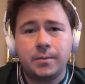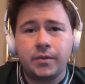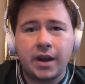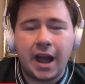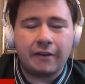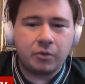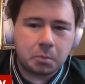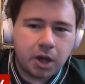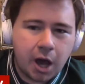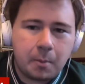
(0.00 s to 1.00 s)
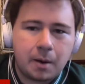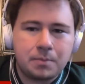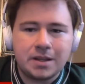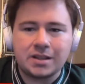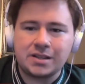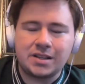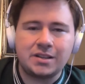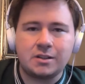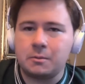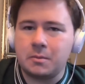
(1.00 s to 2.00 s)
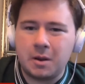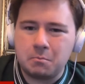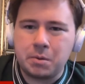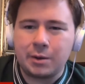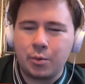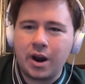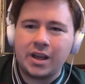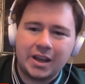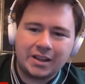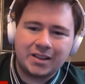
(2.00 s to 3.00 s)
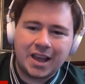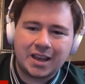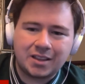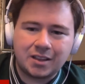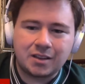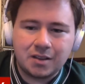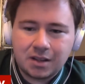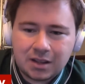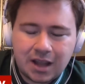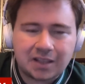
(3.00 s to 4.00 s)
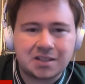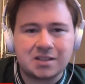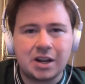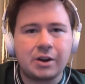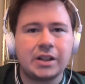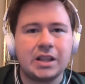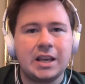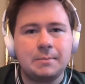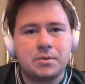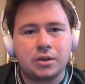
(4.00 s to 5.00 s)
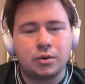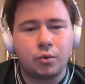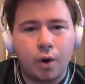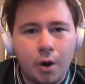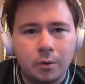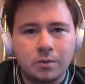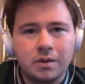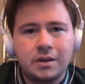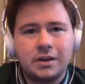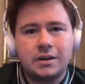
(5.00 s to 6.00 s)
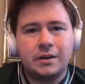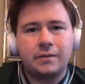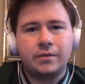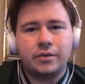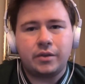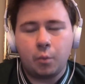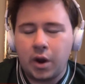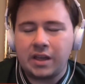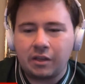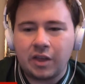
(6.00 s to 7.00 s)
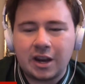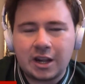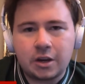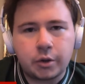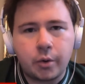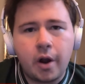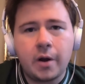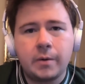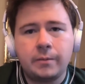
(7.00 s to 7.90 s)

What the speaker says: and have them come up in the system and be ready and take the necessary leaps and grow the way that they need to grow.